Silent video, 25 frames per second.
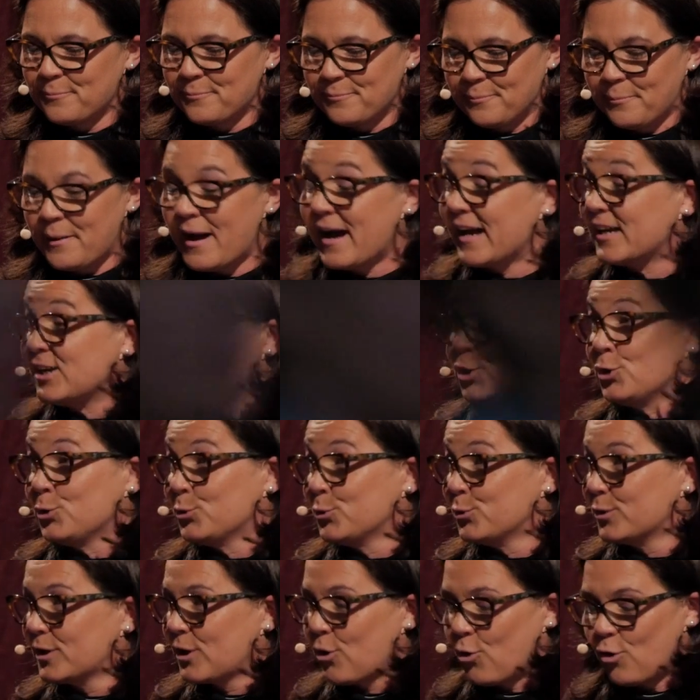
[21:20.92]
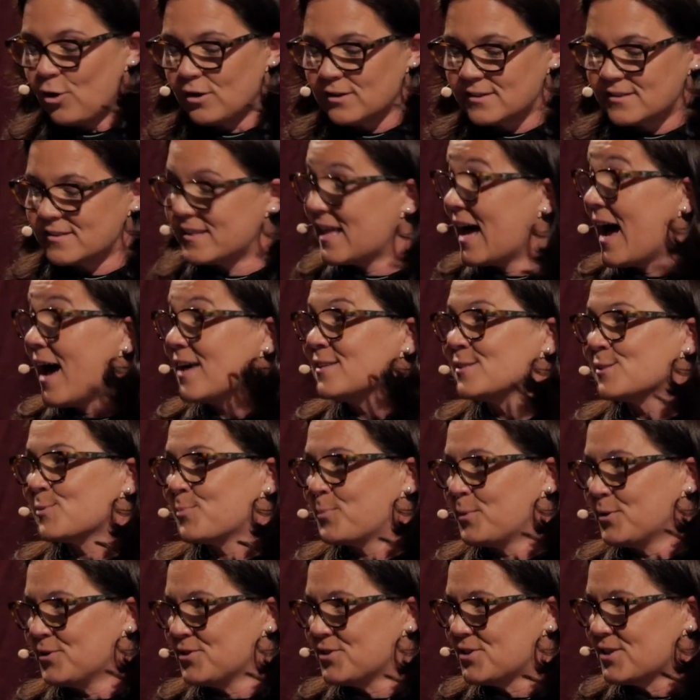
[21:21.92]
by you called The
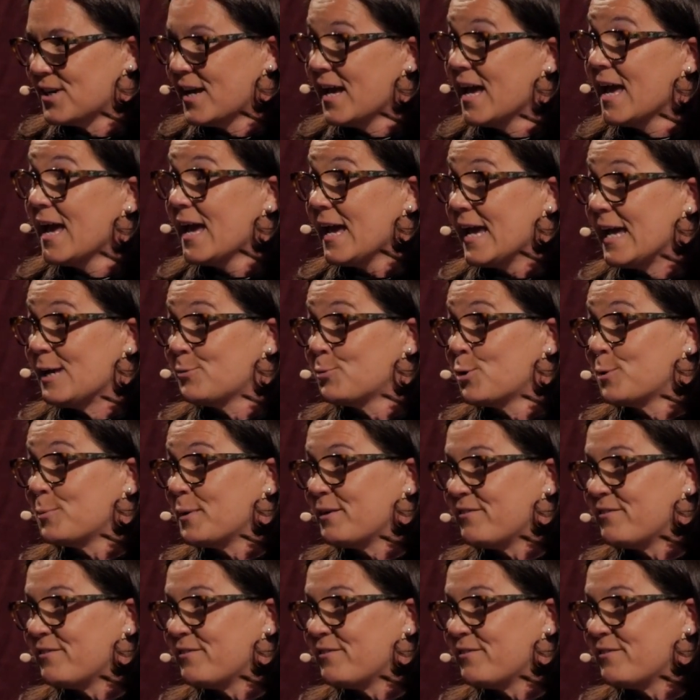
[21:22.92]
Husband. It would be